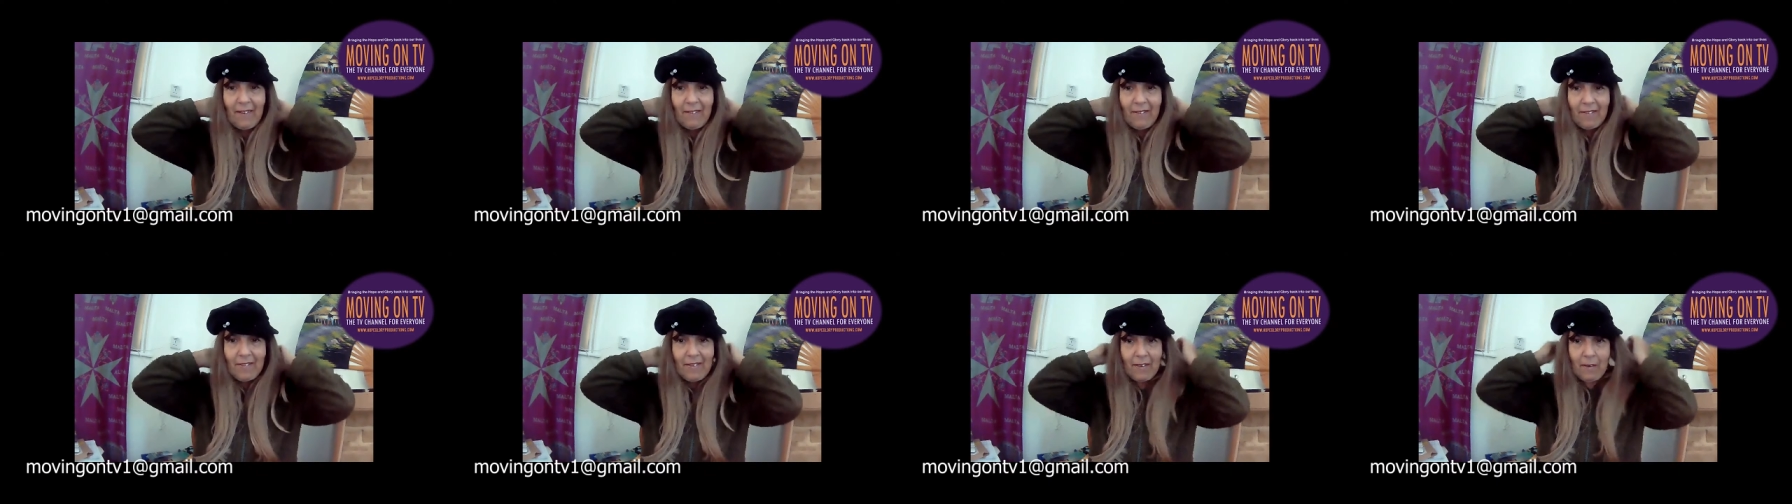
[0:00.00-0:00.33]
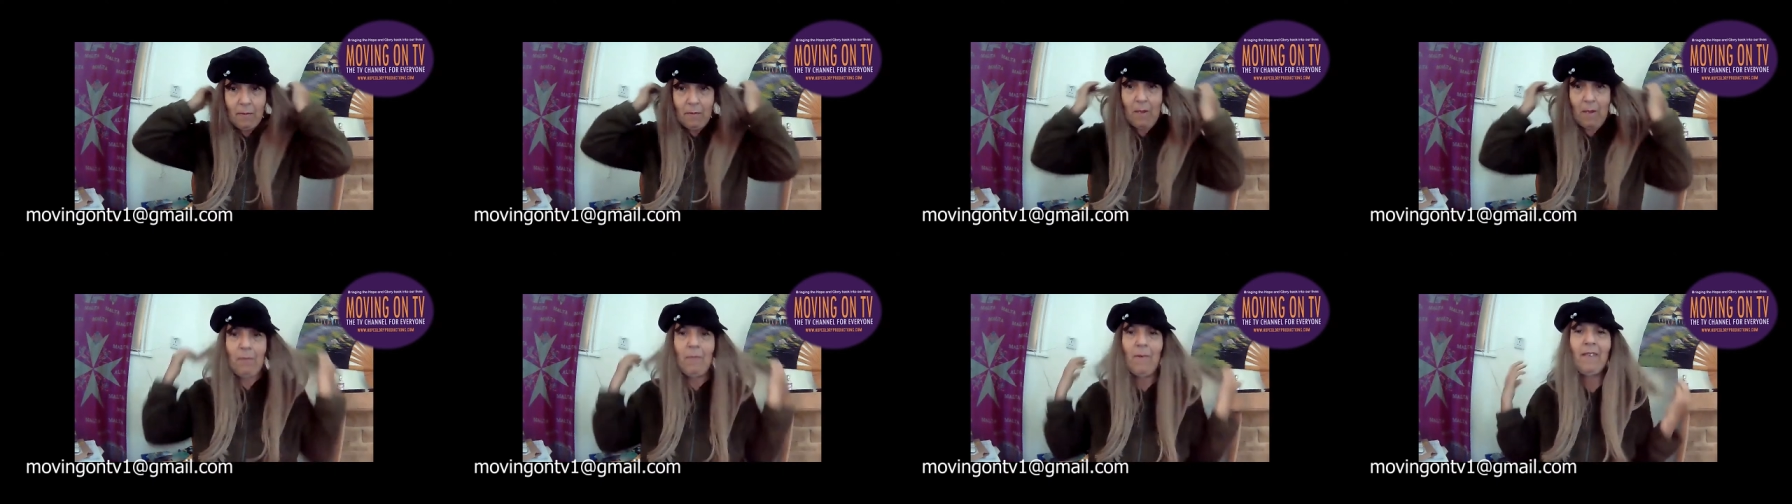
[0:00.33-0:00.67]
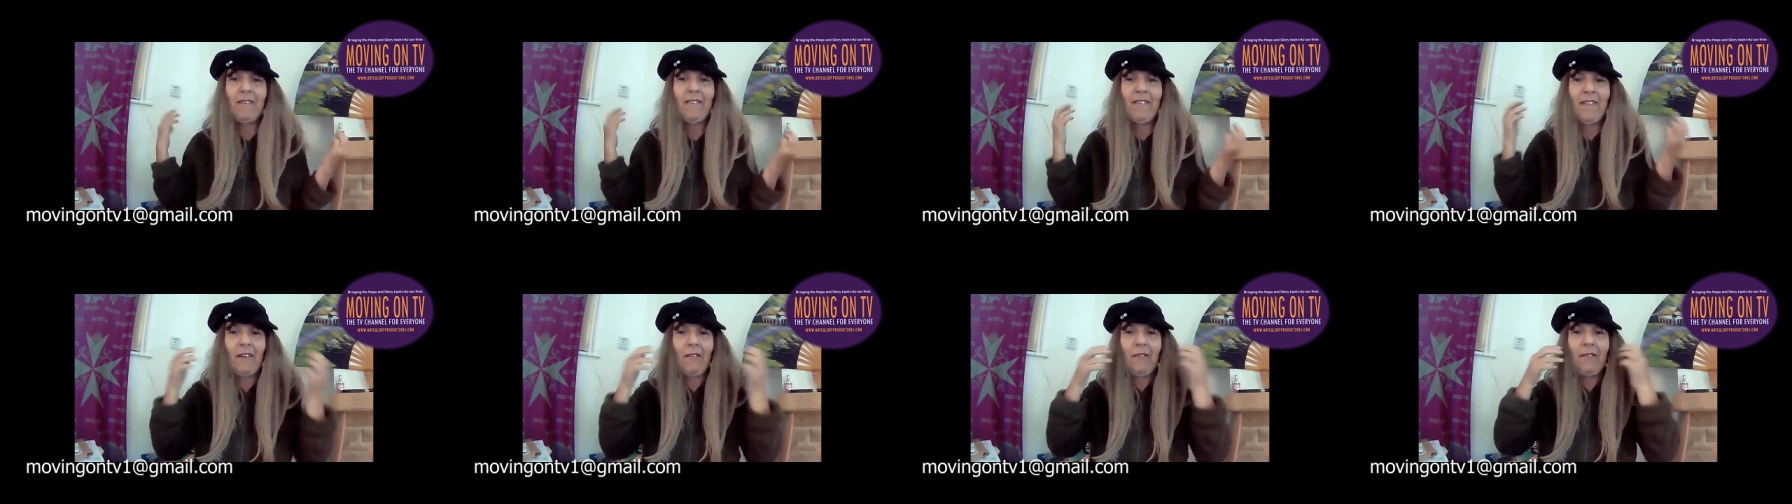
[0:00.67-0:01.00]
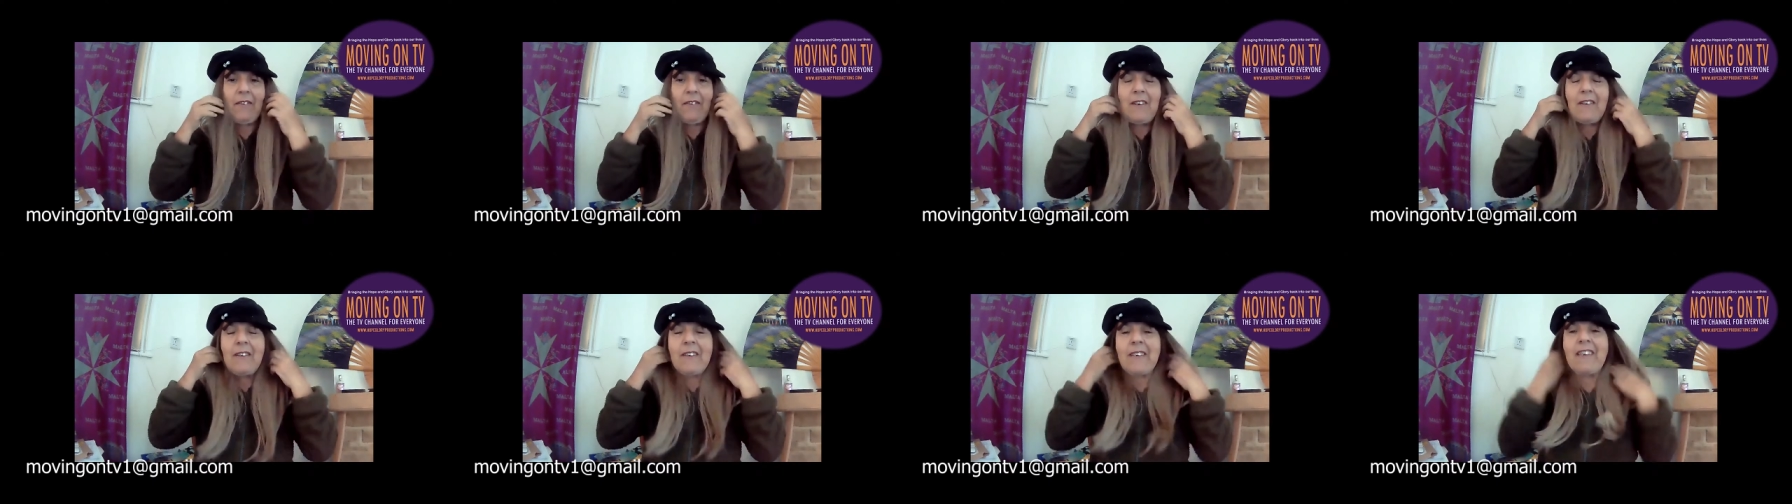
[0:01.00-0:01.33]
I was going to make myself
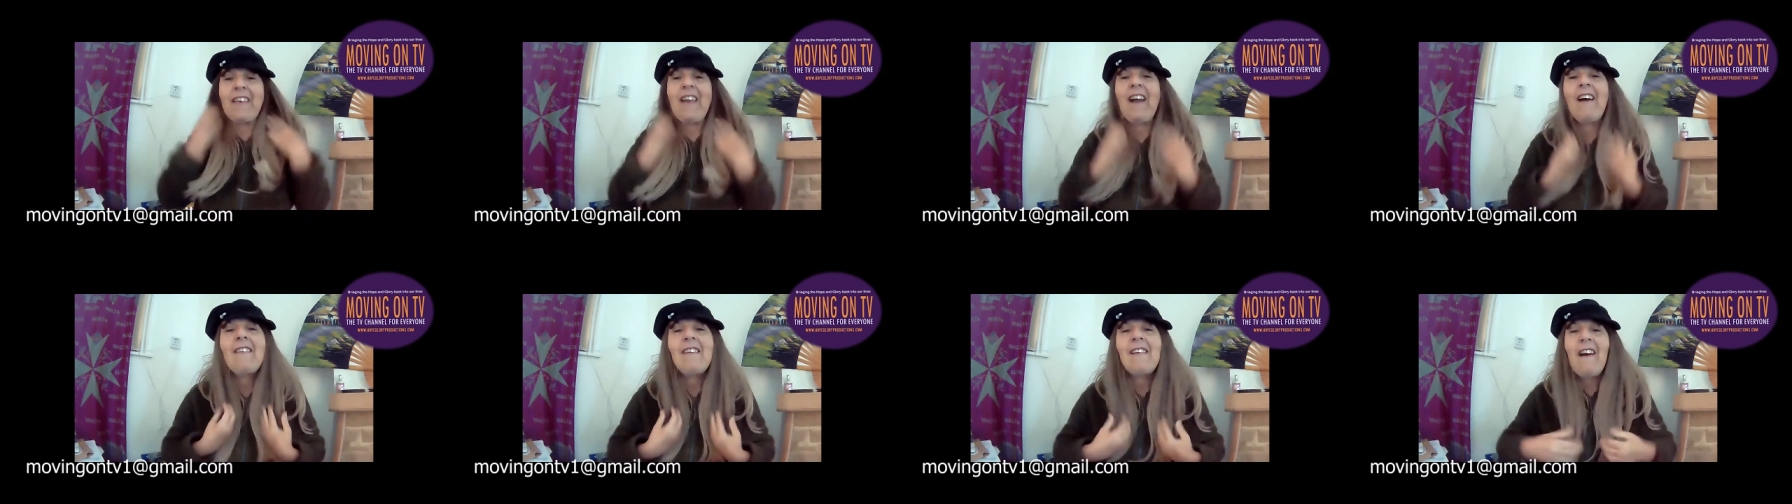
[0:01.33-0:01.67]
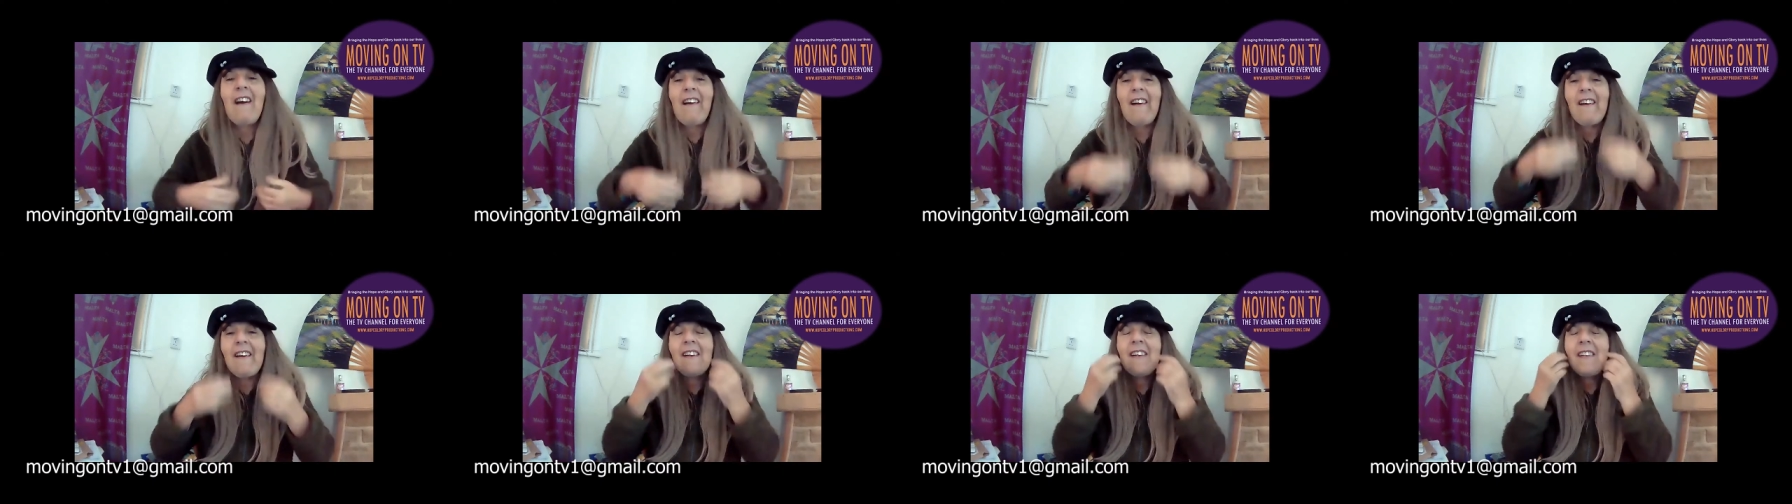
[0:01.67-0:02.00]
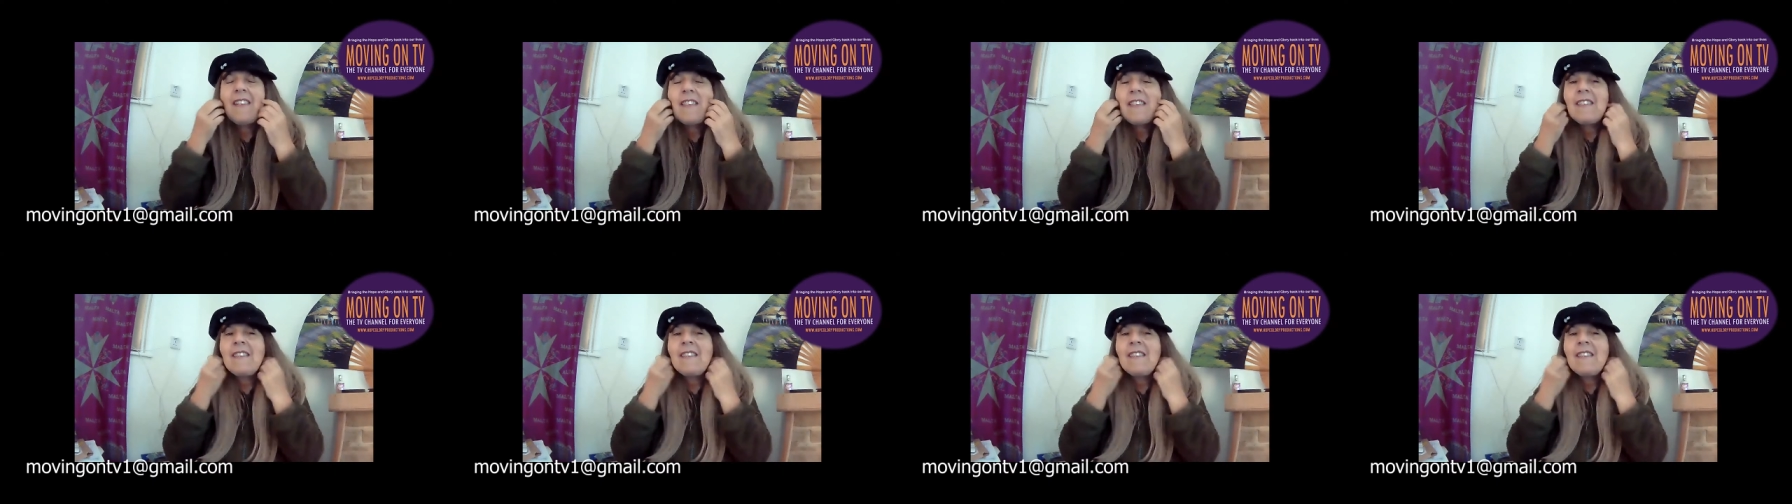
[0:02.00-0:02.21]
look younger